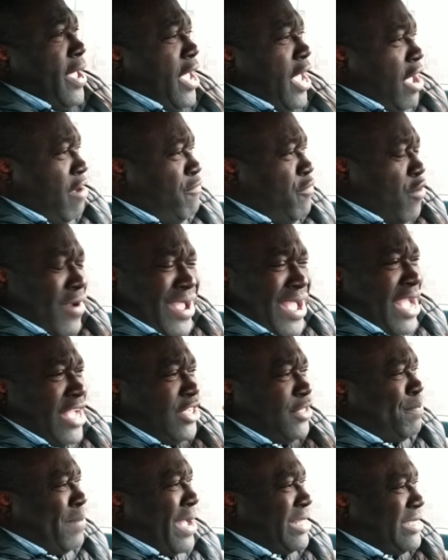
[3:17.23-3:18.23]
if your car
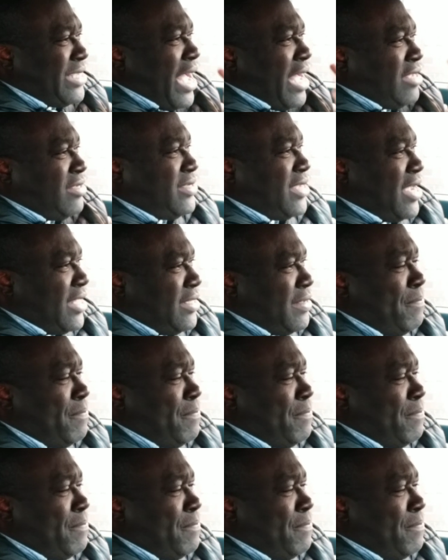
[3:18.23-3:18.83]
is parked outside,